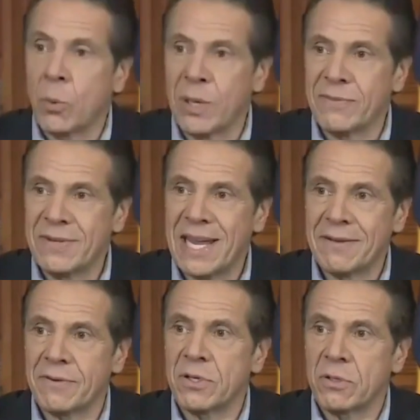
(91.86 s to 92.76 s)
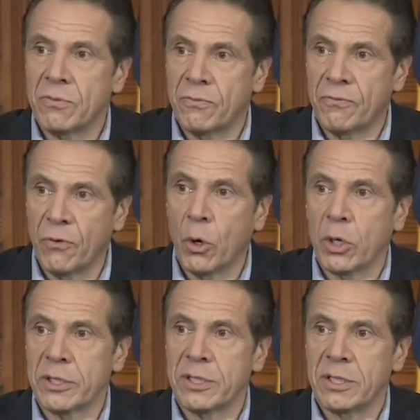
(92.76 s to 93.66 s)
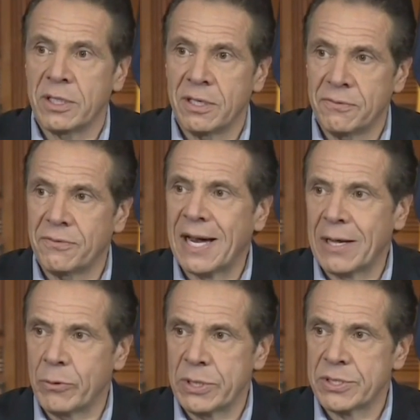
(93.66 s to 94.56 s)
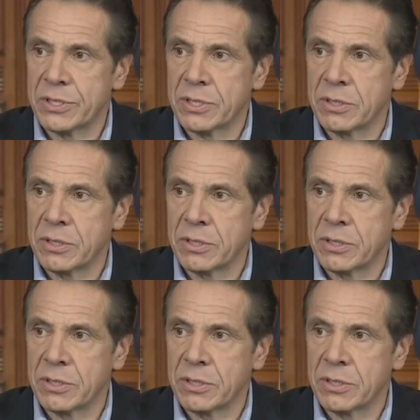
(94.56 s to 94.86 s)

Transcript: We have never fought a virus